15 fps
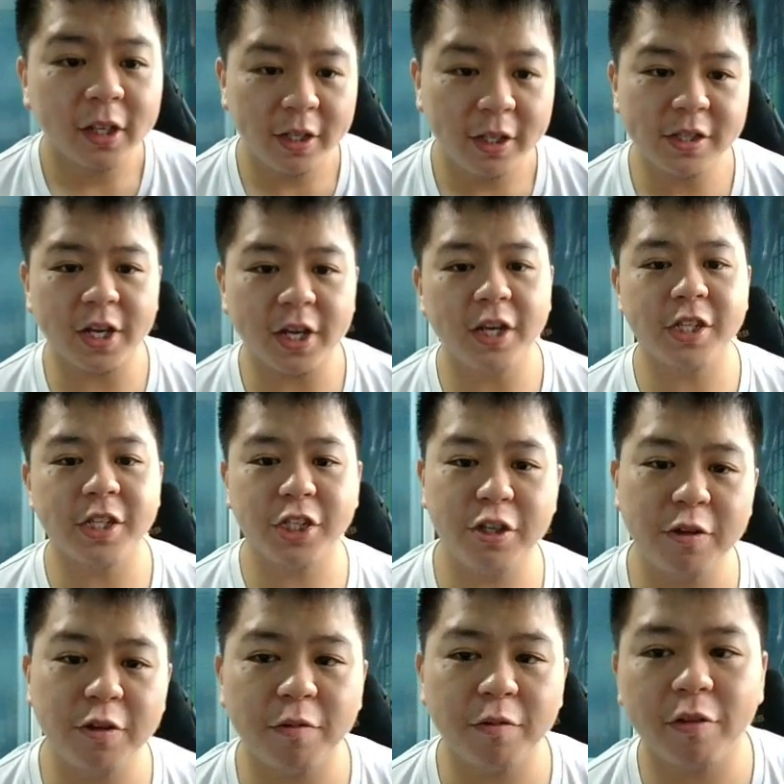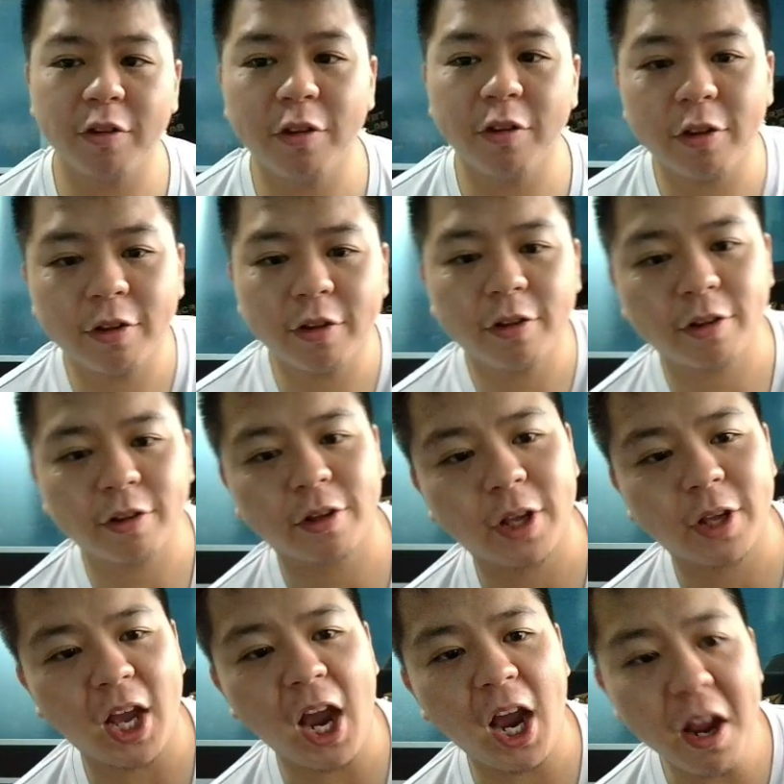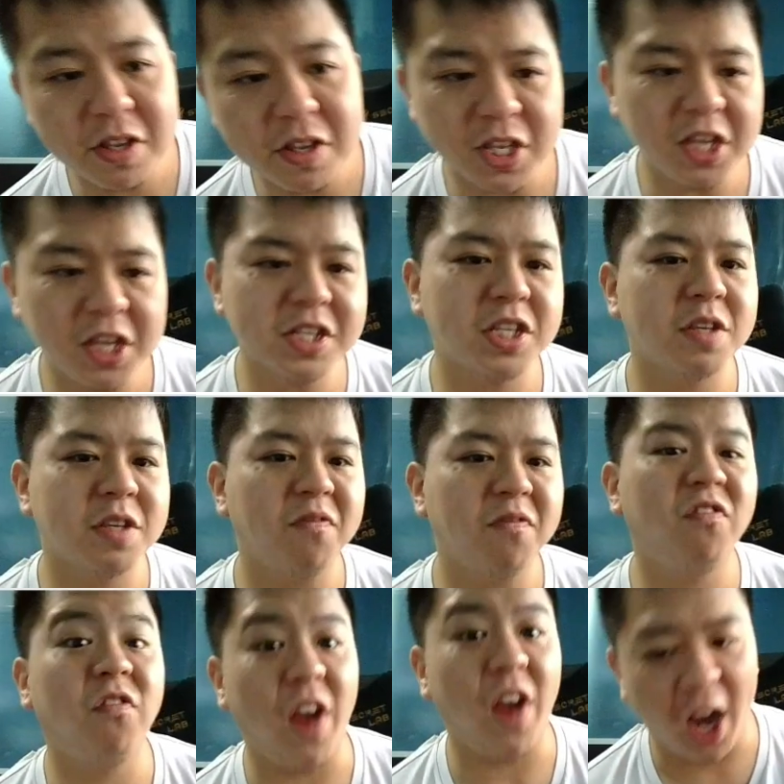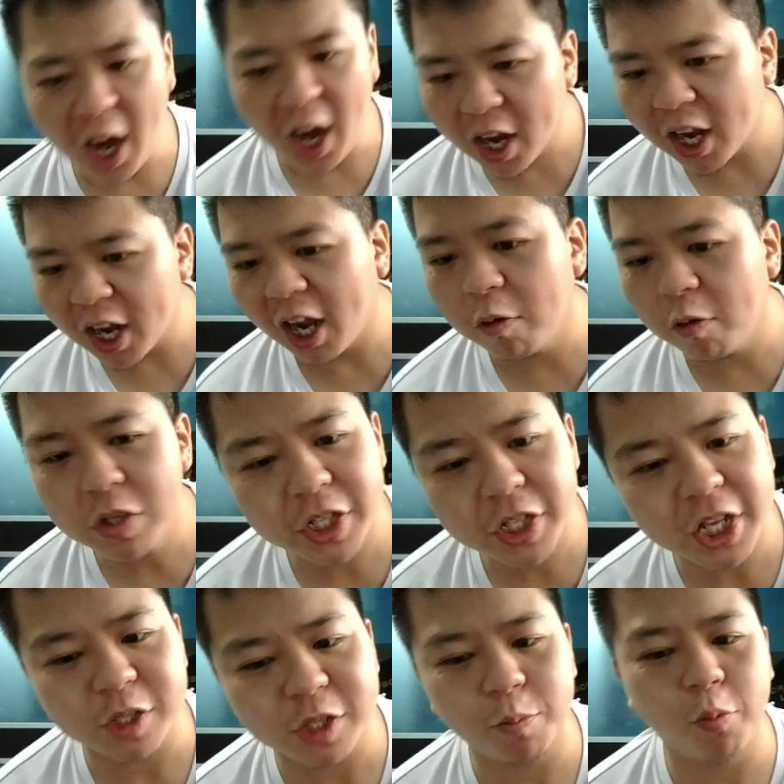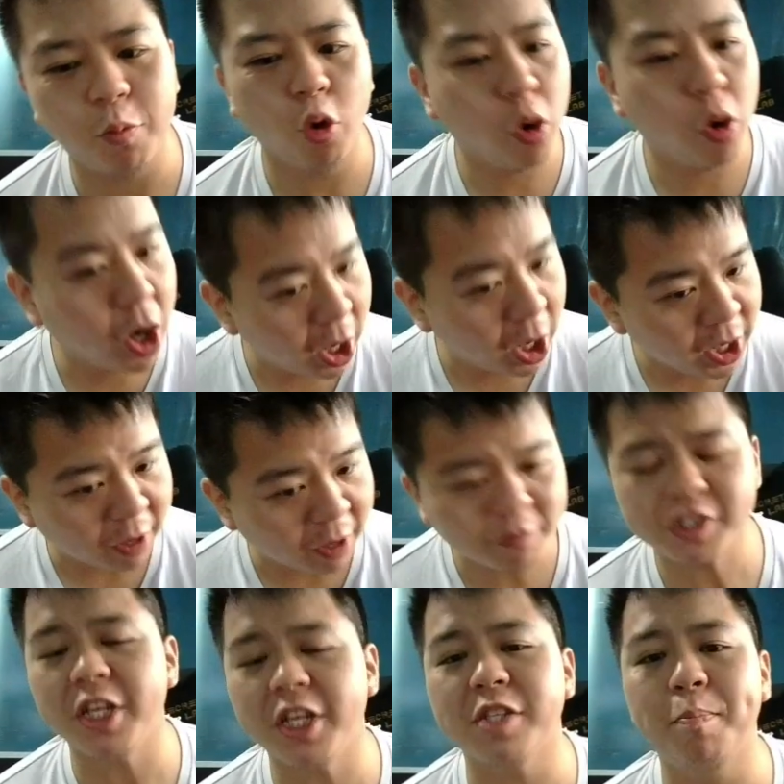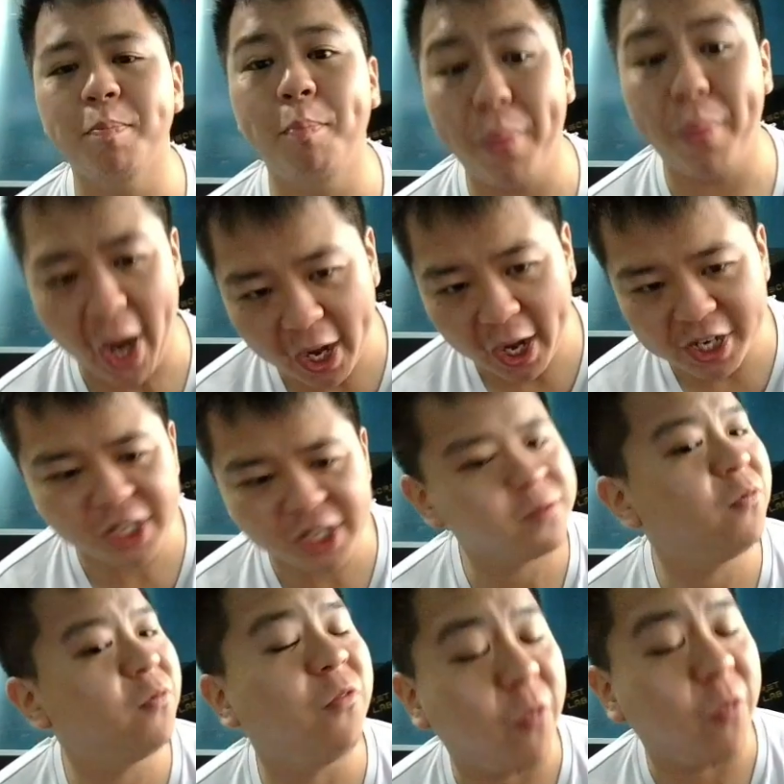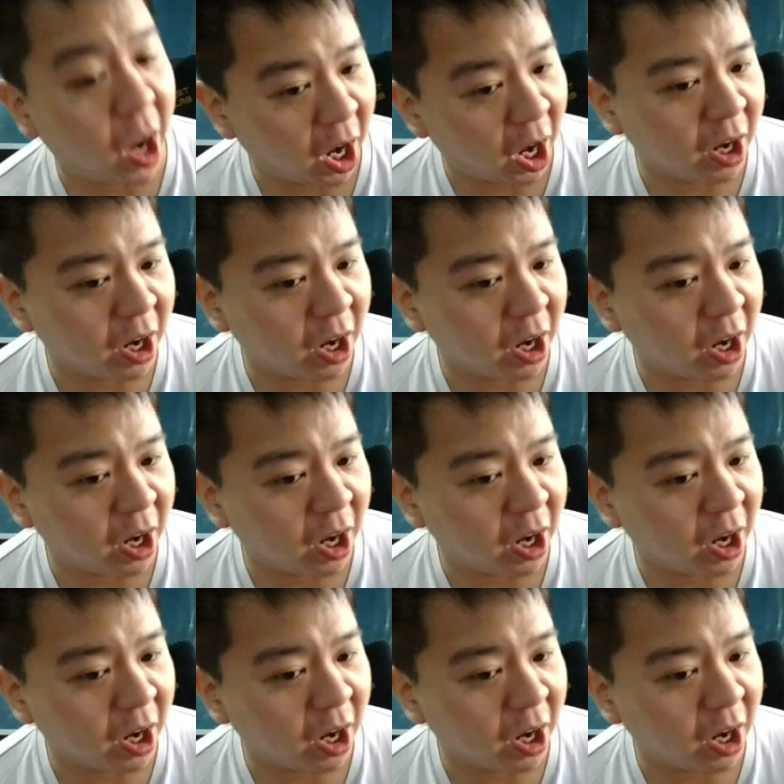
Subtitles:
this card is actually, I say it's fair. I won't say it's broken. I won't say it's bad. It's just fair.